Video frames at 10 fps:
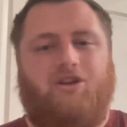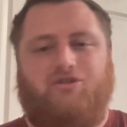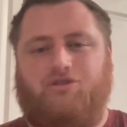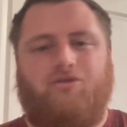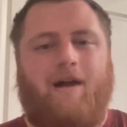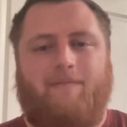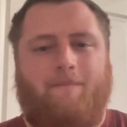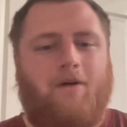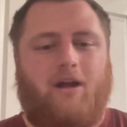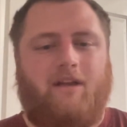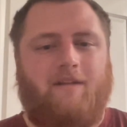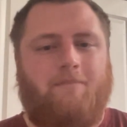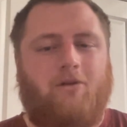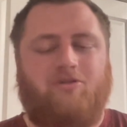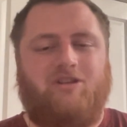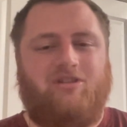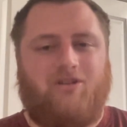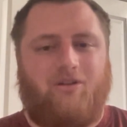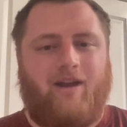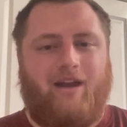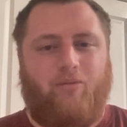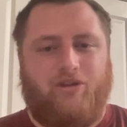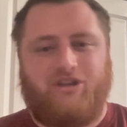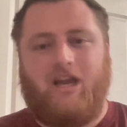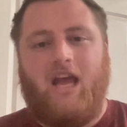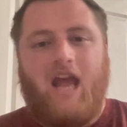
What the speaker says: drop the puck in the postseason already, would you?